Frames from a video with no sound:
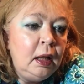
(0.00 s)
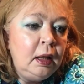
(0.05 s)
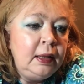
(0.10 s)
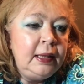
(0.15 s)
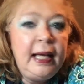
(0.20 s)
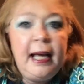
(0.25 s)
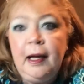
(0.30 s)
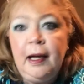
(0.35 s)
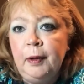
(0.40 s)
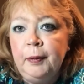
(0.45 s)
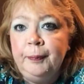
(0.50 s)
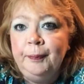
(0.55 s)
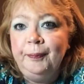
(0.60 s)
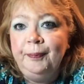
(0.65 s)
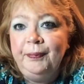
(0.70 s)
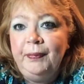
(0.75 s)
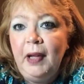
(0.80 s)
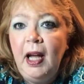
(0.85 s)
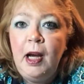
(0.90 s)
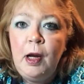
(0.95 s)
Now,
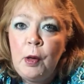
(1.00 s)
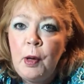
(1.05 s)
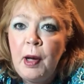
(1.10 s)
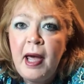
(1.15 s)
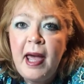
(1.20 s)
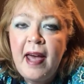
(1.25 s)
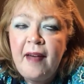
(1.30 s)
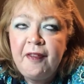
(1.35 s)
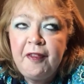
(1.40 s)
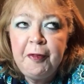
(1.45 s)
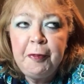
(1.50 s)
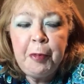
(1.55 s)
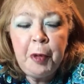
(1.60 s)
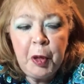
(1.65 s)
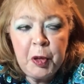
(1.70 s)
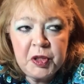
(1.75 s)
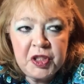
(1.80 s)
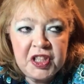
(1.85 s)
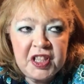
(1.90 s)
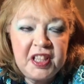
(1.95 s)
I know I haven't
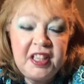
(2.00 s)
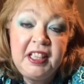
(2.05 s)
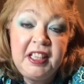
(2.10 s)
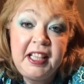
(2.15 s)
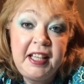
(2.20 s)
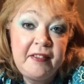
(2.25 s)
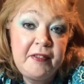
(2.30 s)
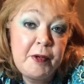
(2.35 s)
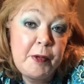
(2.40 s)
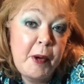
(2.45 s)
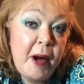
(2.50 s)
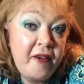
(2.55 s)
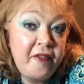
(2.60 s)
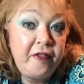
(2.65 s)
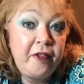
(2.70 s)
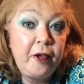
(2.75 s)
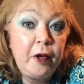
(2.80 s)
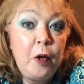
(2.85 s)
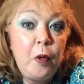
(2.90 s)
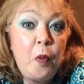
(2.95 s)
posted a giveaway
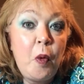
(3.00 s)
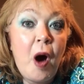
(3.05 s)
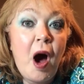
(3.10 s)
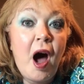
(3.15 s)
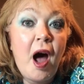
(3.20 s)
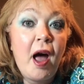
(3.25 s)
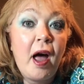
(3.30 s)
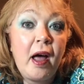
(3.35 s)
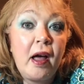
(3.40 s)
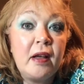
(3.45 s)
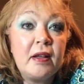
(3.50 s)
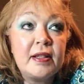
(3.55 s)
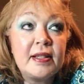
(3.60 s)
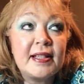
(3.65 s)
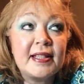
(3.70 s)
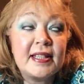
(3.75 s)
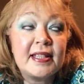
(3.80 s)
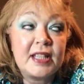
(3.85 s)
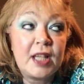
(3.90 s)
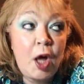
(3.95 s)
for a while,
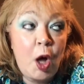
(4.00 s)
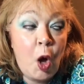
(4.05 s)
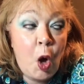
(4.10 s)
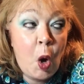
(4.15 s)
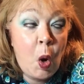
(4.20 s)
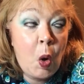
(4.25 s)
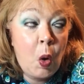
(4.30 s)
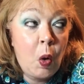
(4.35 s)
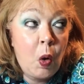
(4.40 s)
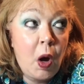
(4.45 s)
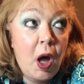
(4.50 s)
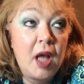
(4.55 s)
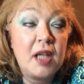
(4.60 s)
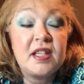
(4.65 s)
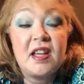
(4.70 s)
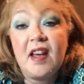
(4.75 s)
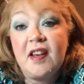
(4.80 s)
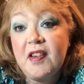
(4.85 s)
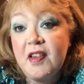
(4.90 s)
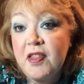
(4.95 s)
so I'll
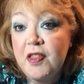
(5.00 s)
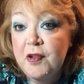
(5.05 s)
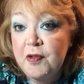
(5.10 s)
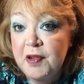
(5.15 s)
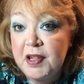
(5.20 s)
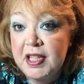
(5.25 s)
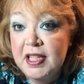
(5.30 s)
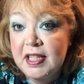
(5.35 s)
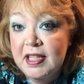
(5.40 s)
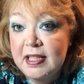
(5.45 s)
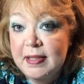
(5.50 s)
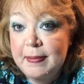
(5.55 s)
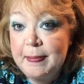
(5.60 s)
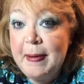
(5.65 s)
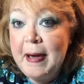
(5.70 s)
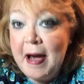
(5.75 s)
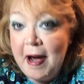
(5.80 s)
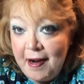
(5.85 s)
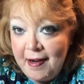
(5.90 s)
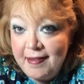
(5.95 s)
tell you the reasons
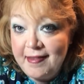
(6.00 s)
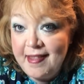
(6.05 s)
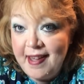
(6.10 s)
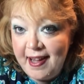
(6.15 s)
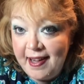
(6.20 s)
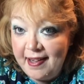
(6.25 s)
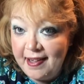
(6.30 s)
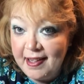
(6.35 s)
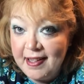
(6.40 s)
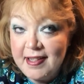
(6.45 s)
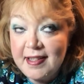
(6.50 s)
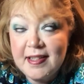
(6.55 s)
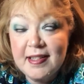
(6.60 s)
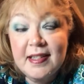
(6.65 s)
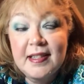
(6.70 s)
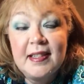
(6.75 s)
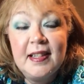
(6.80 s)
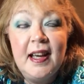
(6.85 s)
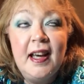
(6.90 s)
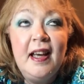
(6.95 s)
behind
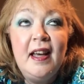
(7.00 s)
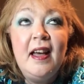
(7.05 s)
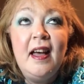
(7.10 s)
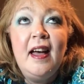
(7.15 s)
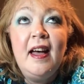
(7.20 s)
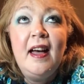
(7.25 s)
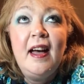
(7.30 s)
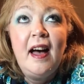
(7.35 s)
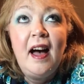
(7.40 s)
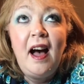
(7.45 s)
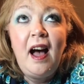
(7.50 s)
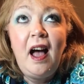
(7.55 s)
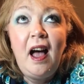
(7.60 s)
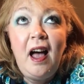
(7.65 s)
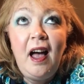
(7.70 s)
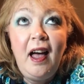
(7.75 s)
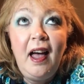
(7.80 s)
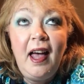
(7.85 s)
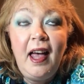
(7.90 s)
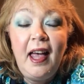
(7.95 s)
that.
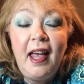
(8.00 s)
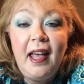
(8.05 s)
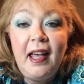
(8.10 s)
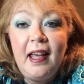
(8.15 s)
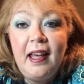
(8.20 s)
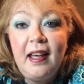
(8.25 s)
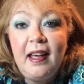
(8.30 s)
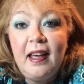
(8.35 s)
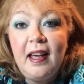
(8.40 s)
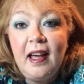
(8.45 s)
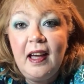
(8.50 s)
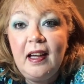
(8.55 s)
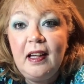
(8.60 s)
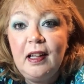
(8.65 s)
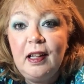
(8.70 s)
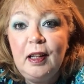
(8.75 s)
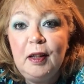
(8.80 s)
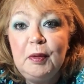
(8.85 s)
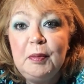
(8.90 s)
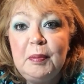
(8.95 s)

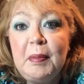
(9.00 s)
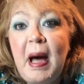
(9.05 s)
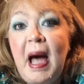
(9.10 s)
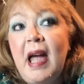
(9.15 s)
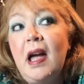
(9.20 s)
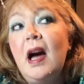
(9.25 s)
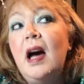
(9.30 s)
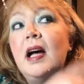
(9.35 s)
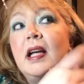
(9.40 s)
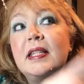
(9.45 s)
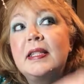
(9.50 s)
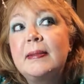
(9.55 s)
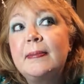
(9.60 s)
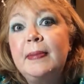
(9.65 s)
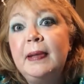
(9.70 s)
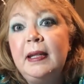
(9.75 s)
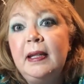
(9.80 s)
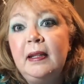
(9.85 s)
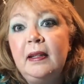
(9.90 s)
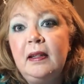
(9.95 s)
My
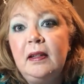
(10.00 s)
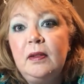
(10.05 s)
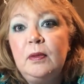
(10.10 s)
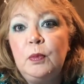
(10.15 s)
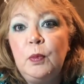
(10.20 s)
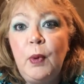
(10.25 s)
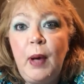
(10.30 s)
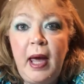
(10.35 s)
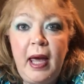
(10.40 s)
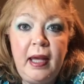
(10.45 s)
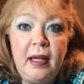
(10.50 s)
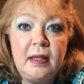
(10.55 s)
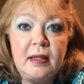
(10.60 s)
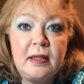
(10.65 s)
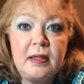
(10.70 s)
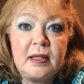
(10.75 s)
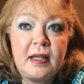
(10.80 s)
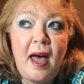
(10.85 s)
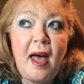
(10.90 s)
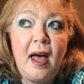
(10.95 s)
husband
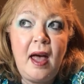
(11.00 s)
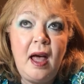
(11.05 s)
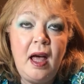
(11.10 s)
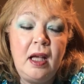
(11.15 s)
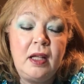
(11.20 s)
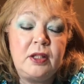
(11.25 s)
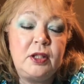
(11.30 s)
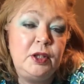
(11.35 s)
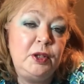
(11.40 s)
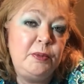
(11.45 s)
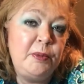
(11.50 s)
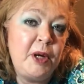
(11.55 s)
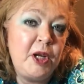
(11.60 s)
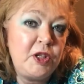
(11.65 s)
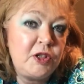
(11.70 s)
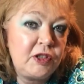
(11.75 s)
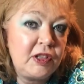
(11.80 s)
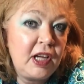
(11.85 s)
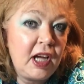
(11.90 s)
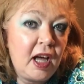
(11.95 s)
went to
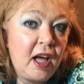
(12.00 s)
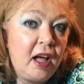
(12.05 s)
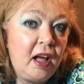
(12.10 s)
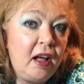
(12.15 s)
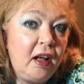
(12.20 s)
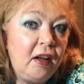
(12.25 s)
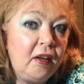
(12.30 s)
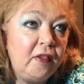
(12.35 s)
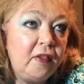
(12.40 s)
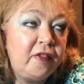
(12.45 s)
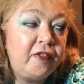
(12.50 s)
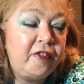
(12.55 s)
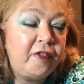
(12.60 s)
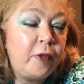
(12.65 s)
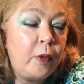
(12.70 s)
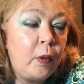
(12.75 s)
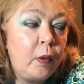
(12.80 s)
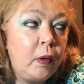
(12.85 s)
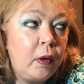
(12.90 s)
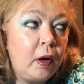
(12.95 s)
Montreal
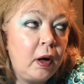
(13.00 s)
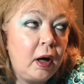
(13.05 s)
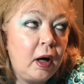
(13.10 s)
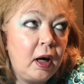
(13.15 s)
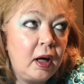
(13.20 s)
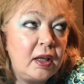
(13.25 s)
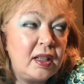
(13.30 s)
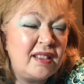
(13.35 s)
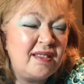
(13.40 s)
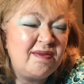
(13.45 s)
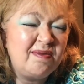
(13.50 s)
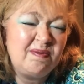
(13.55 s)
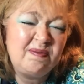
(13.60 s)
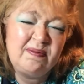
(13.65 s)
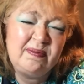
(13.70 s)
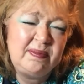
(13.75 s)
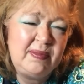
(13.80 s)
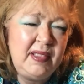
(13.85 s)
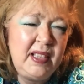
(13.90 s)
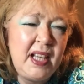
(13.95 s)
for
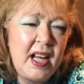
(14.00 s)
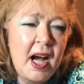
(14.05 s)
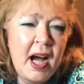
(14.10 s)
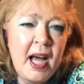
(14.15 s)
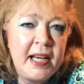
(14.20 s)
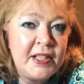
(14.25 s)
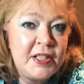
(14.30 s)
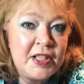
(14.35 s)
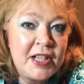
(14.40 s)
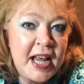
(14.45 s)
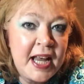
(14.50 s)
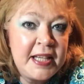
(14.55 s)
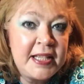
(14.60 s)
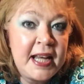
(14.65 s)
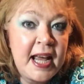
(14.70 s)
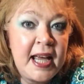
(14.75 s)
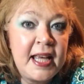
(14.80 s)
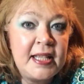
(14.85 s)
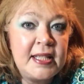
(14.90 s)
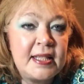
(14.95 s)
9 or 10
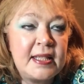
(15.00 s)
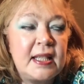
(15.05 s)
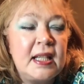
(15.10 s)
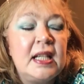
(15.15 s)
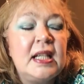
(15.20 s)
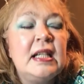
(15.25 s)
days